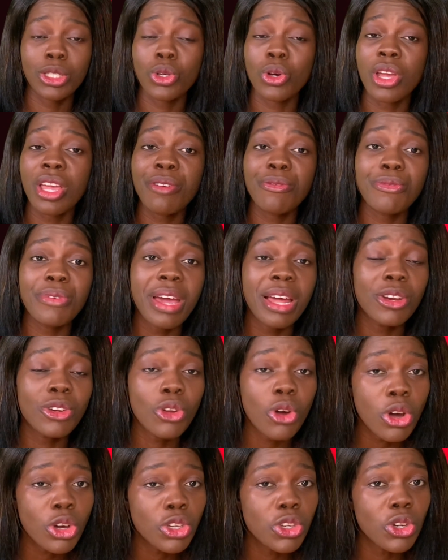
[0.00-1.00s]
So if you're
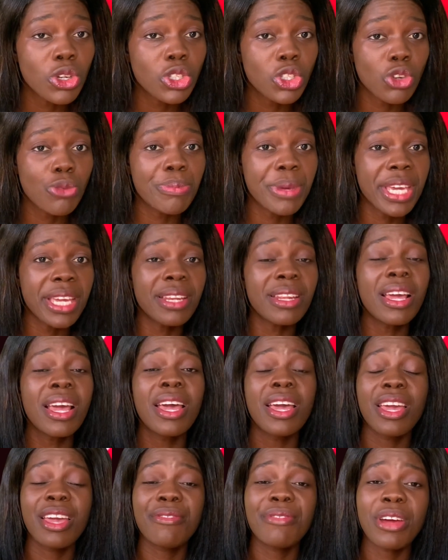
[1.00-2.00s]
not YouTubing,
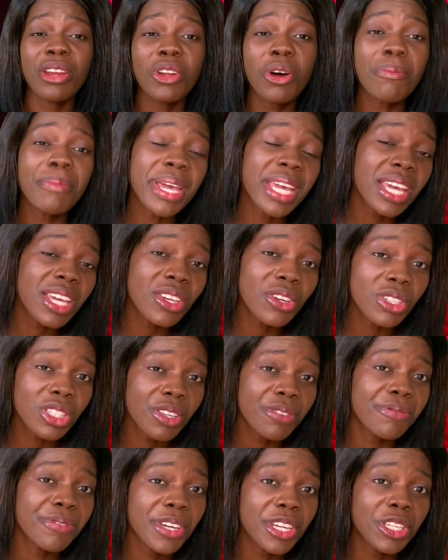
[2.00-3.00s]
if you're not making
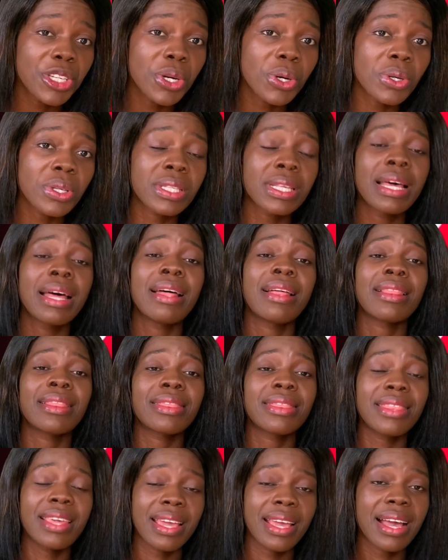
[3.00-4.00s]
YouTube videos,
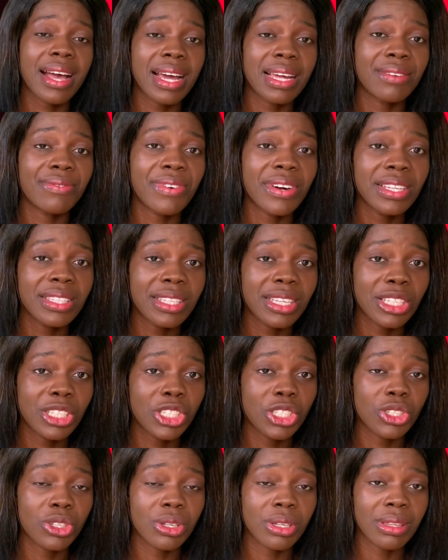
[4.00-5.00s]
take
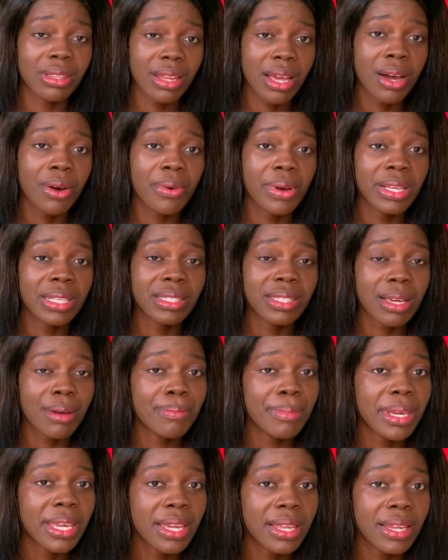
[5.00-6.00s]
advantage now and
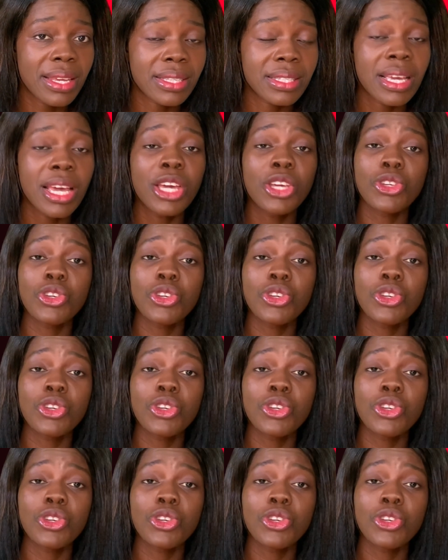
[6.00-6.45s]
start making it.